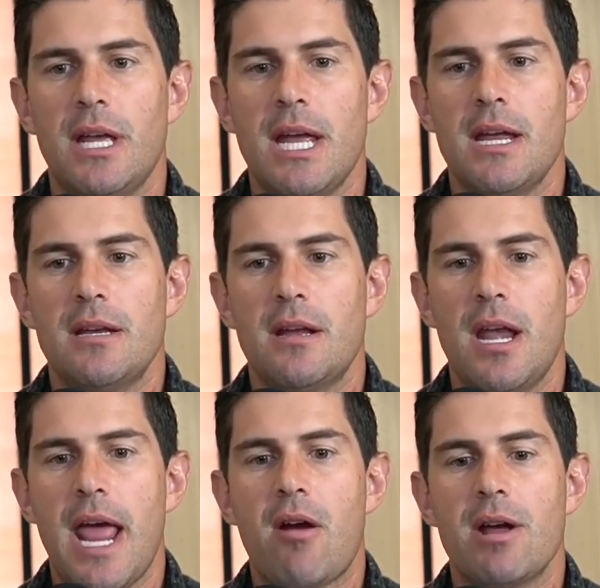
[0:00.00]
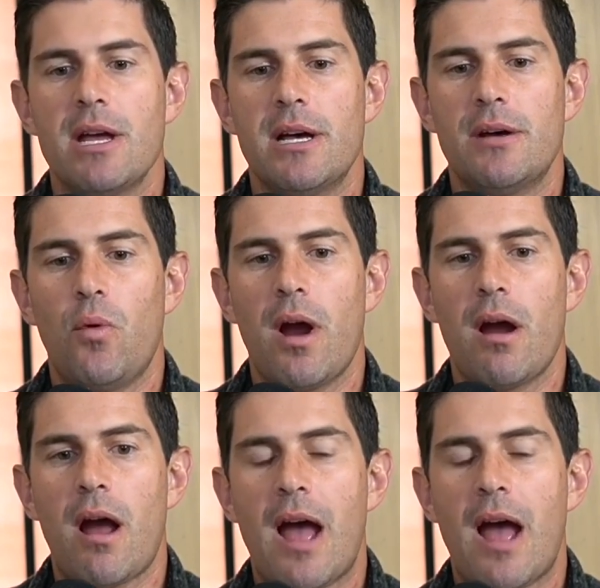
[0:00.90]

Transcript: in an area where